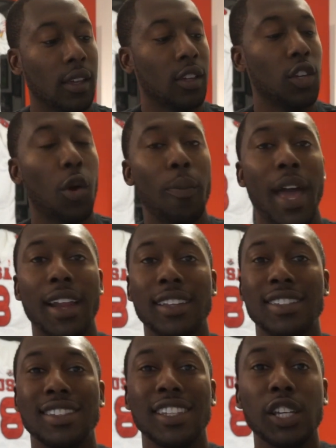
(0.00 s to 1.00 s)
you know,
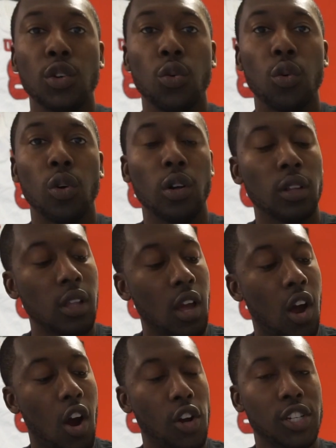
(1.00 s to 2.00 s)
patented Z-Cool
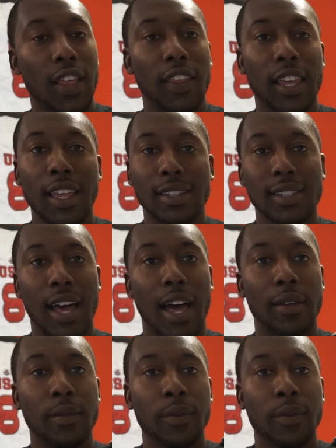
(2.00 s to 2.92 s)
arch on the inside.